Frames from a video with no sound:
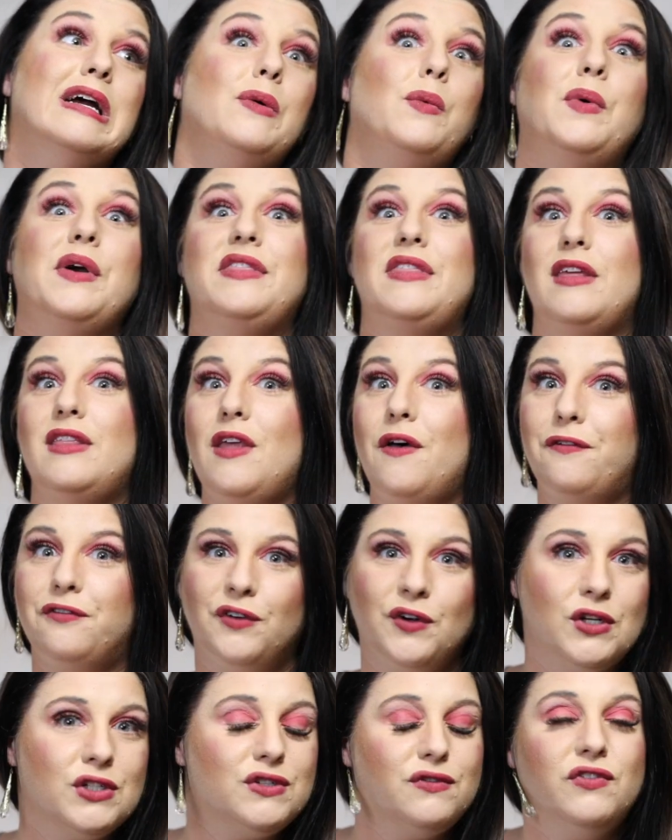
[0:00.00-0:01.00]
within the
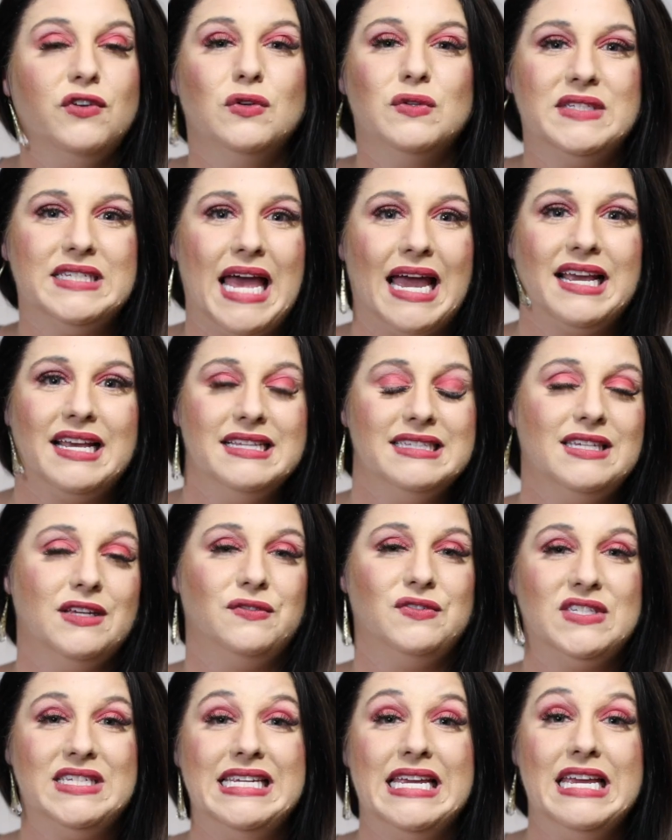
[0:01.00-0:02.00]
first few seconds
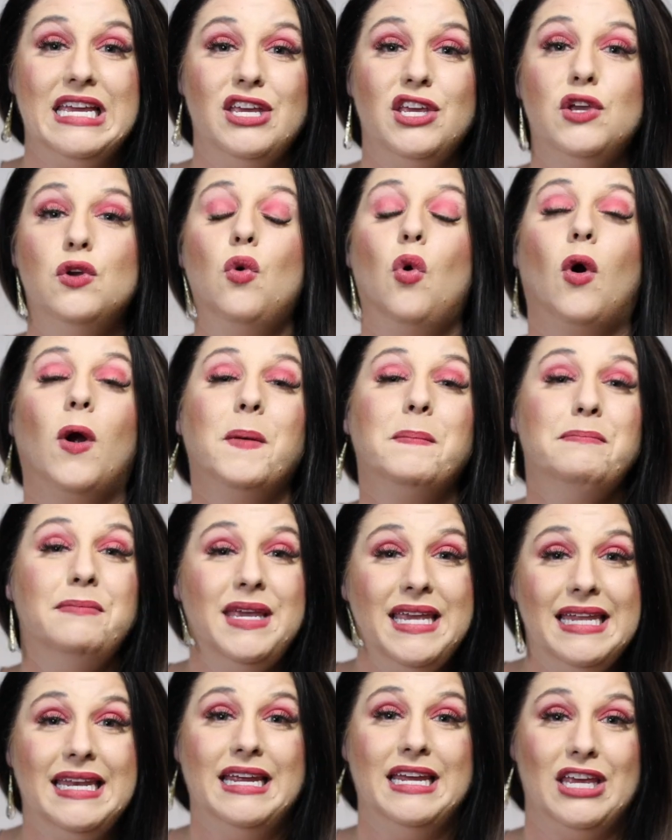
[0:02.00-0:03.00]
of seeing you or
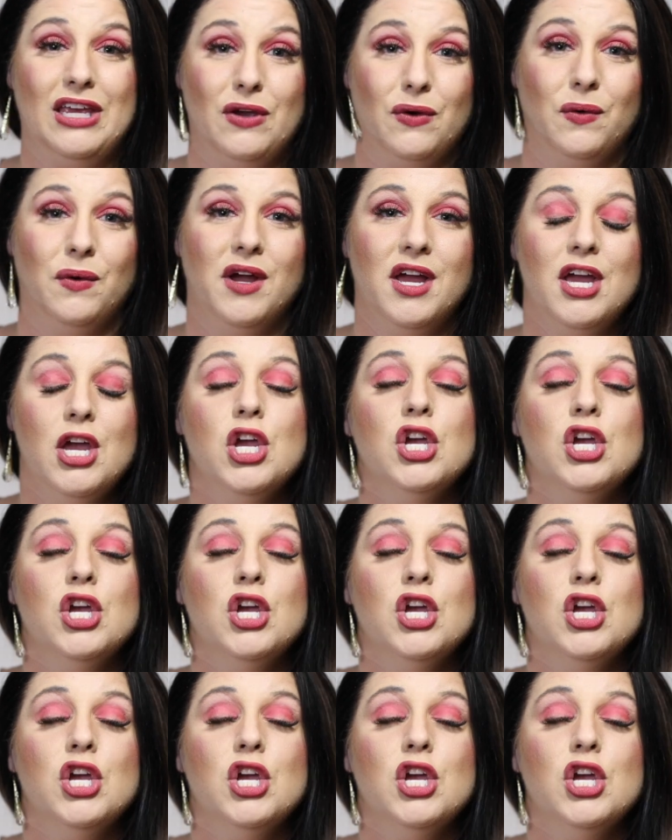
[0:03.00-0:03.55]
meeting you.